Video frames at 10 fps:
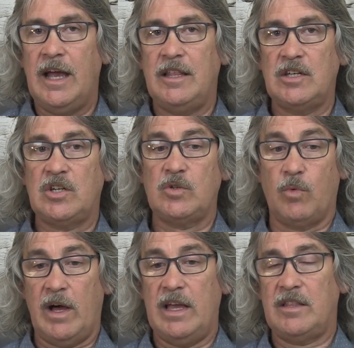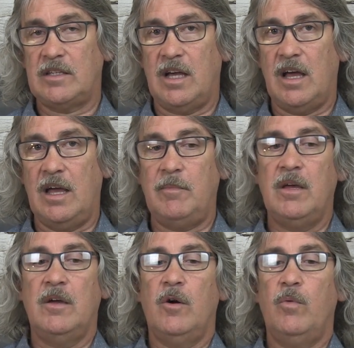And this is why at the time,
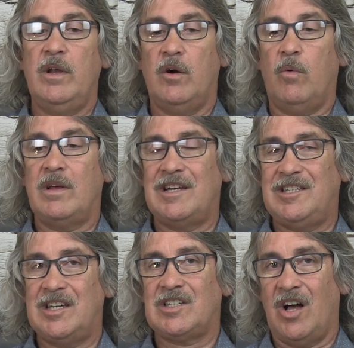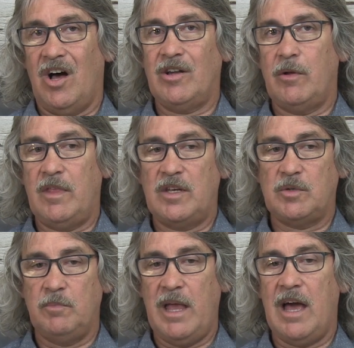we don't want to dishonor this
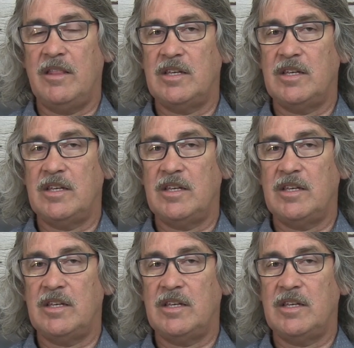man,